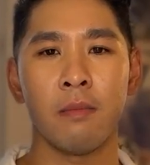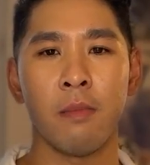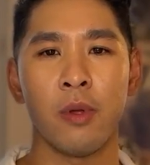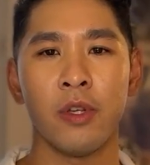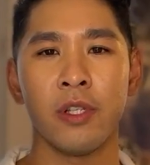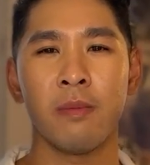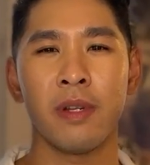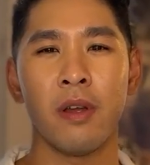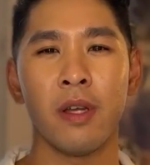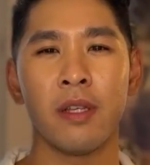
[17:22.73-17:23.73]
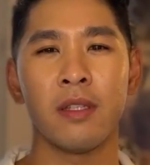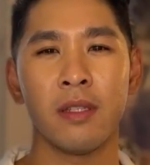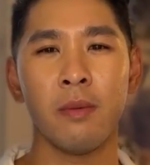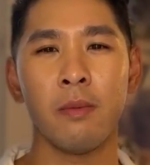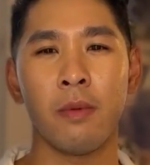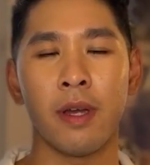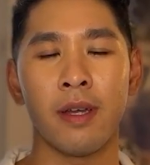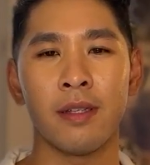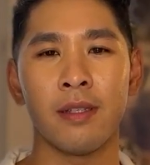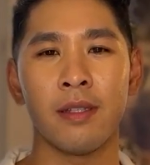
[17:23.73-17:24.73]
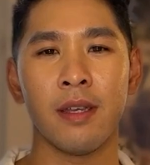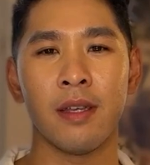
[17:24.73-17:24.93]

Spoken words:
emotional, but in some ways,